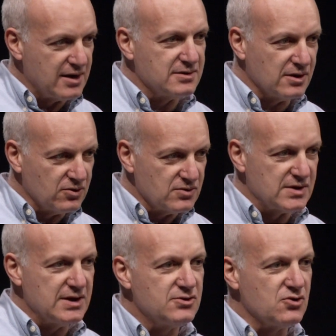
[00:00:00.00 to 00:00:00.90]
editor who
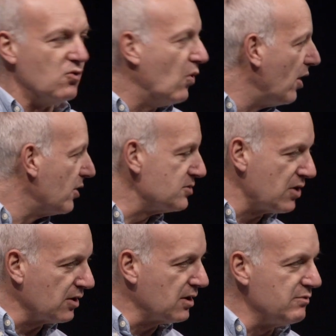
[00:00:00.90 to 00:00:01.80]
sees your work, who's
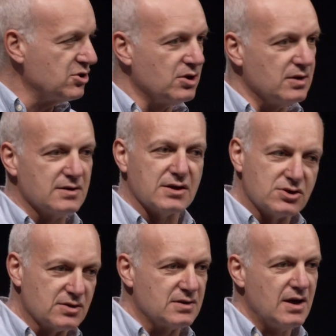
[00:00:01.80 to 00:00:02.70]
going to commission this,
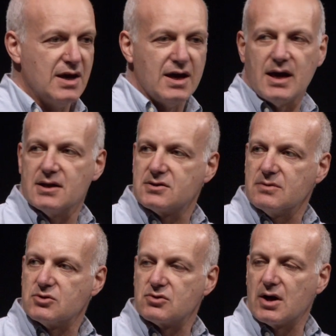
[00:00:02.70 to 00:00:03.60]
it just hits
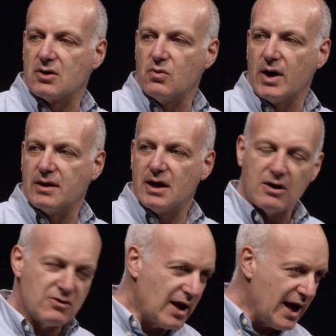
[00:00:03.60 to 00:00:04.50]
them straight away. They
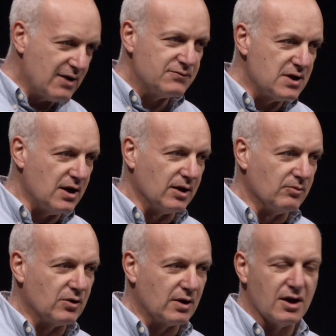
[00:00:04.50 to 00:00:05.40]
don't have
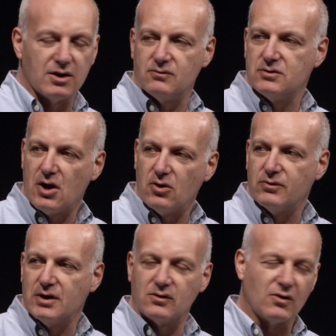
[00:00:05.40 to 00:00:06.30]
time to kind of
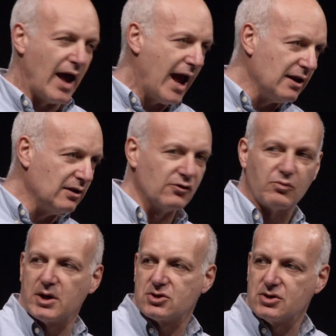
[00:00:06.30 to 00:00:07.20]
delve into
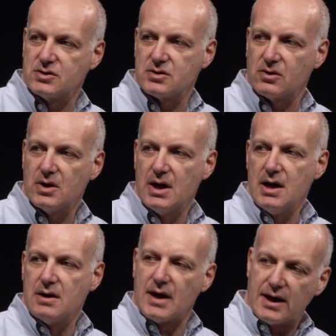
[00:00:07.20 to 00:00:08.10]
endless pictures. So
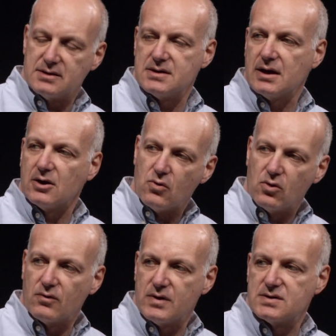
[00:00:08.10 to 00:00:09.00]
the editing and
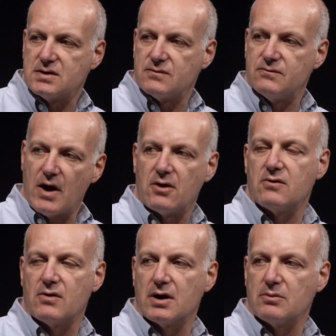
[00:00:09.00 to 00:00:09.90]
all of this is
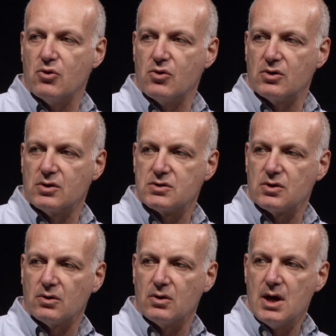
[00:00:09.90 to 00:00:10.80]
very, very important
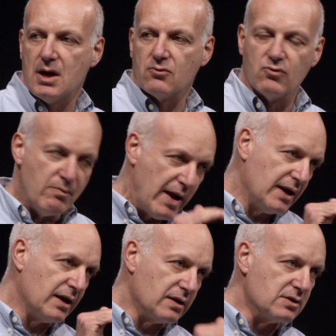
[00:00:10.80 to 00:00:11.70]
to
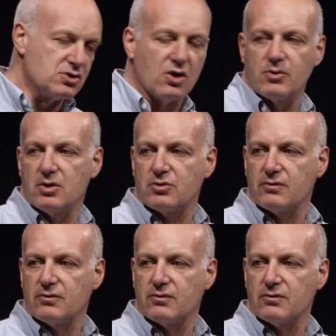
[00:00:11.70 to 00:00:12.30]
remaining at the top of the